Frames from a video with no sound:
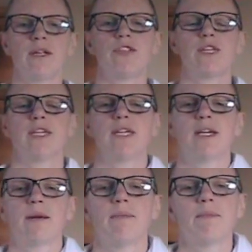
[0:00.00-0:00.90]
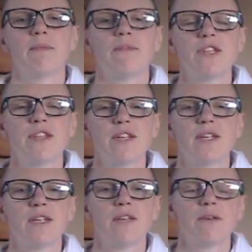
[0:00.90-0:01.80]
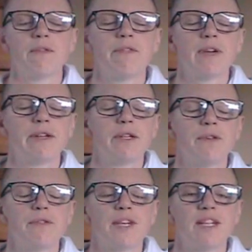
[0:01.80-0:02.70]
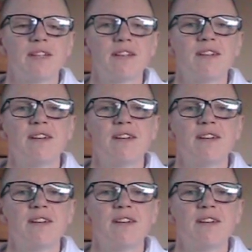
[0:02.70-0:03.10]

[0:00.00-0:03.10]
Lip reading: She's turned into a very good friend